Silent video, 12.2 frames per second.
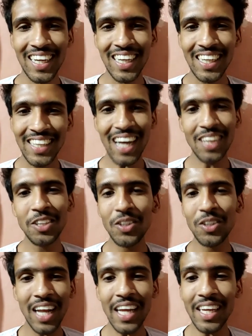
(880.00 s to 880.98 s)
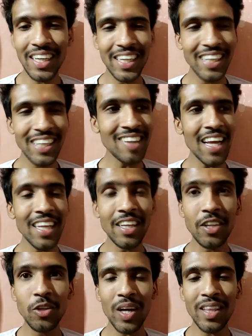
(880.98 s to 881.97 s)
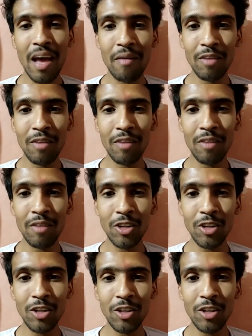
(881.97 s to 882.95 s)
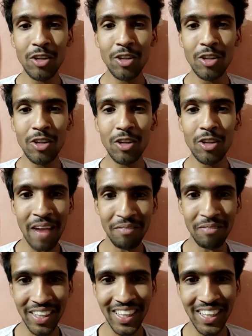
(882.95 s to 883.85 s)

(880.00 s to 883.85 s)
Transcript: yeah. Like it is like you are the average of 5 people you spend your time with.